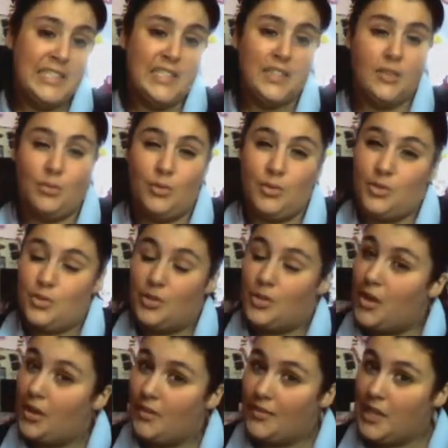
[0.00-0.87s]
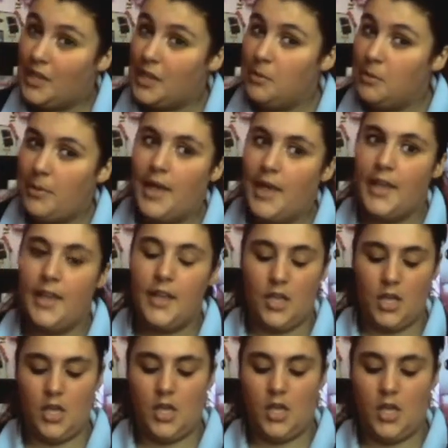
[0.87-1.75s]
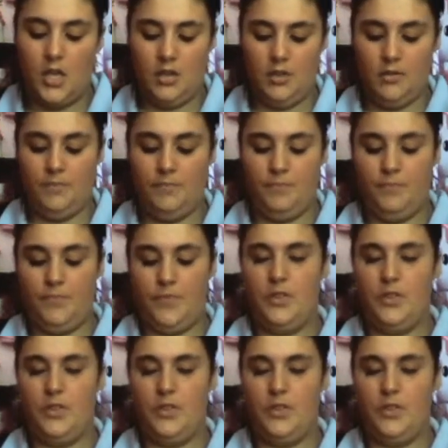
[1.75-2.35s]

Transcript: the ones I got off eBay um,